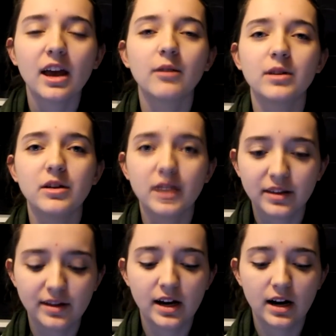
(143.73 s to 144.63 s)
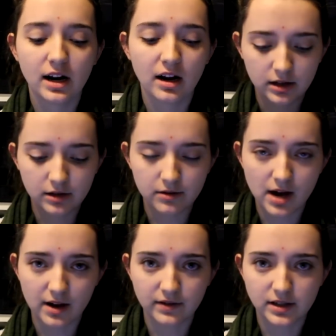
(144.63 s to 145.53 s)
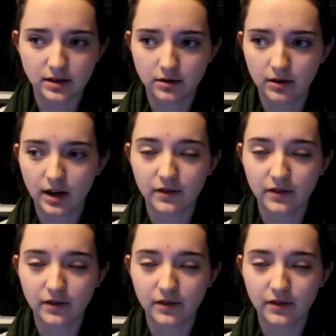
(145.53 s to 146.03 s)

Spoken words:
And when you get there, you have to,